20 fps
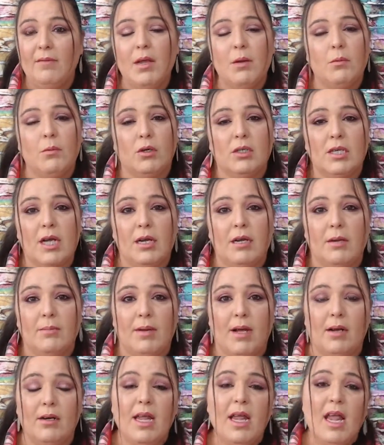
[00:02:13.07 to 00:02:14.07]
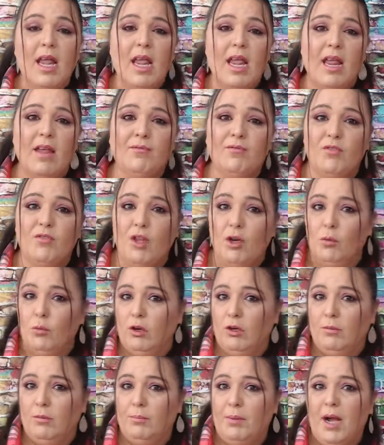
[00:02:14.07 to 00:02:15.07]
and we'll talk about if they're
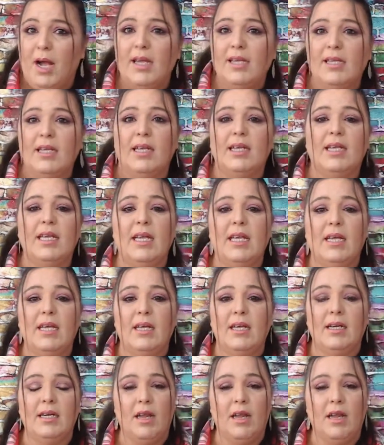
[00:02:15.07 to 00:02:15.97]
worth buying again,